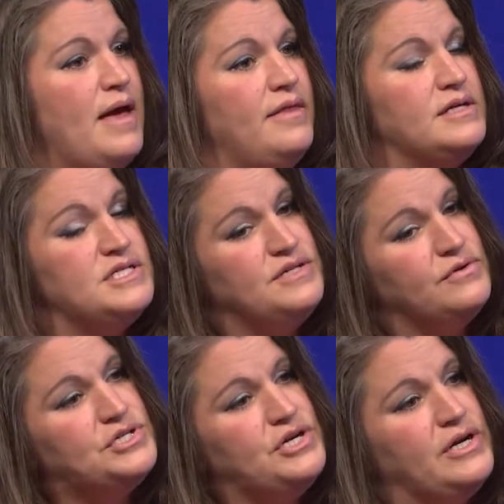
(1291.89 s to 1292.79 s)
And it's a
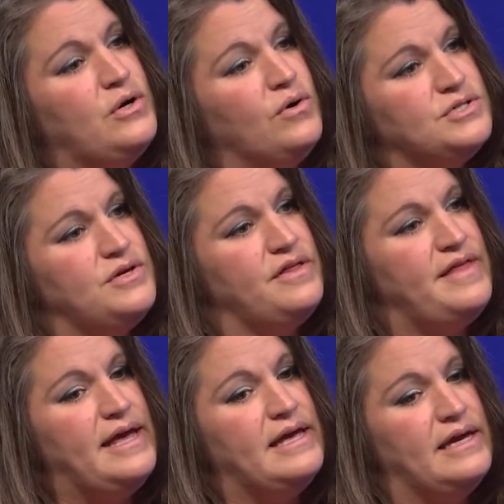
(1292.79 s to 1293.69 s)
diversionary court so that
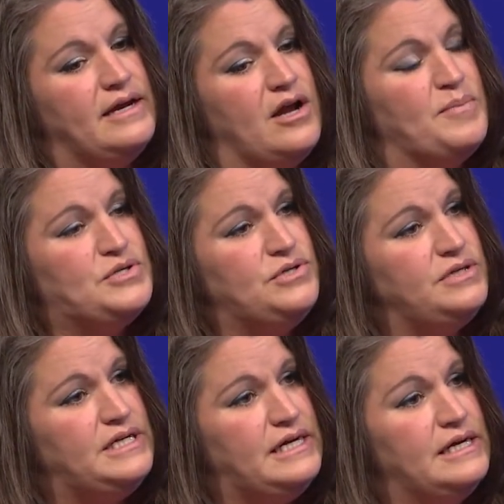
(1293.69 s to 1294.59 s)
they can get an
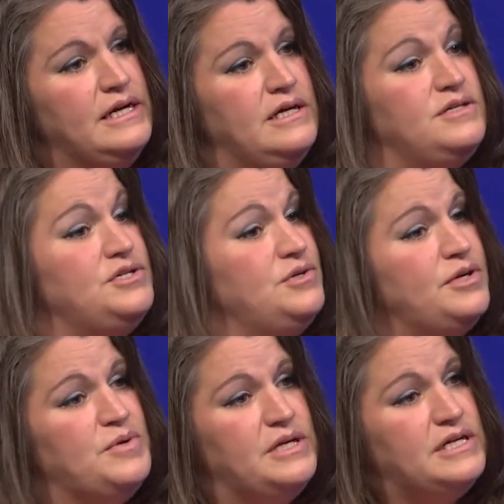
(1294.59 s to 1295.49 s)
opportunity to do
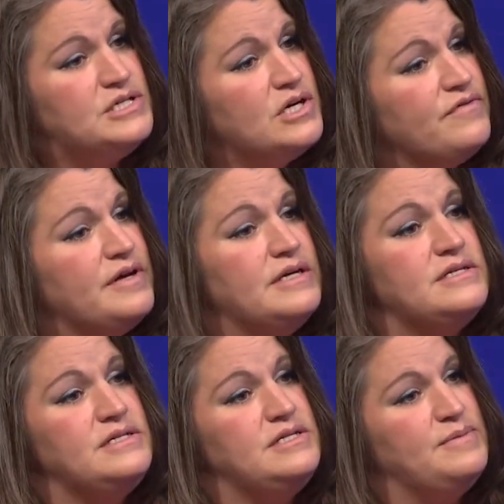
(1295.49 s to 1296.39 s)
community
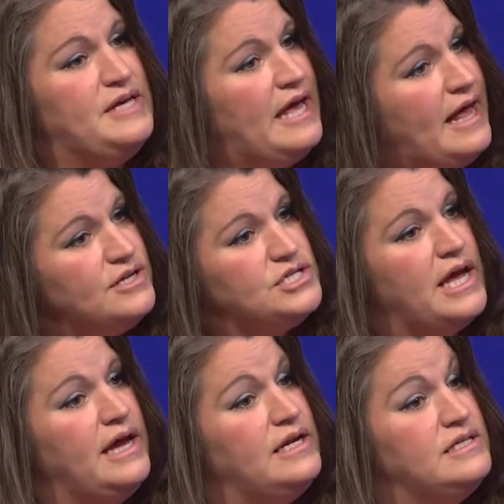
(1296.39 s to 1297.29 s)
service, to get
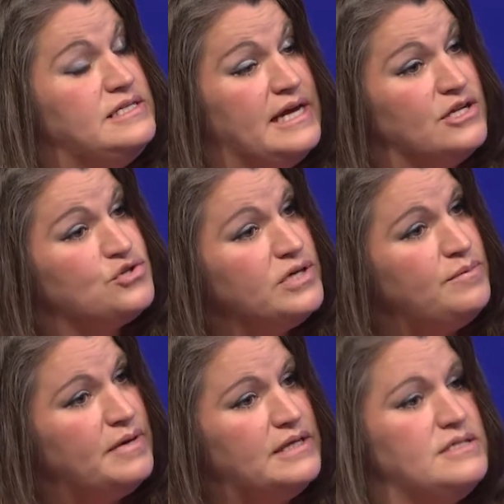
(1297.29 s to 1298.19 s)
educated, to get
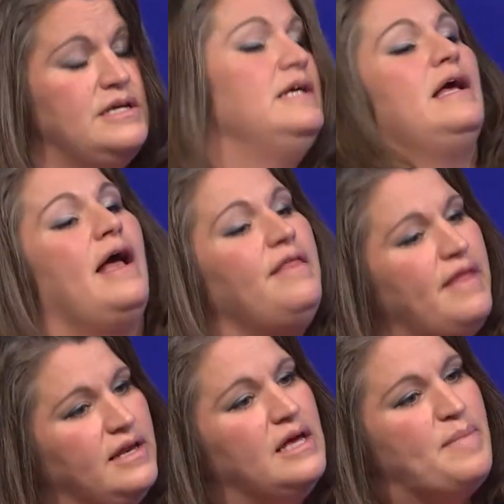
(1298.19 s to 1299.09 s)
treatment, and
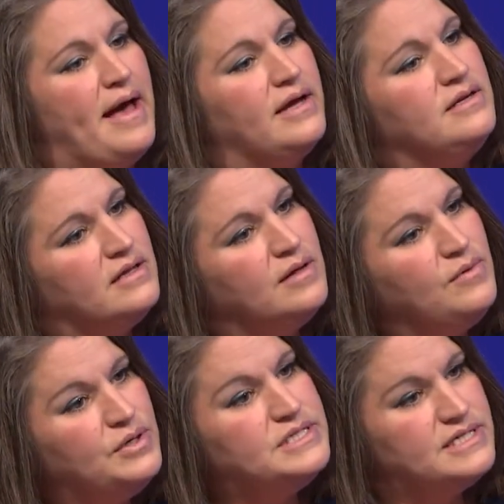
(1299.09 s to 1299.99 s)
then get back into the
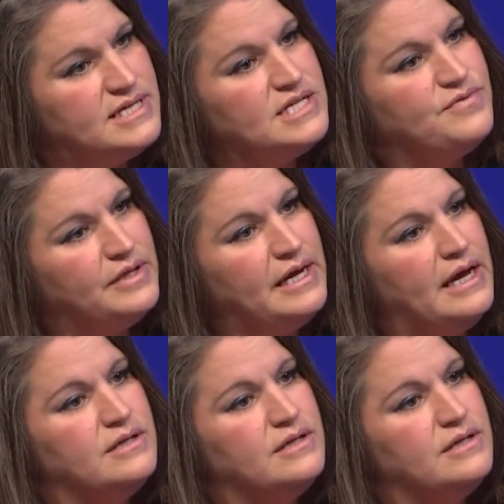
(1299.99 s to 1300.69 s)
community successfully.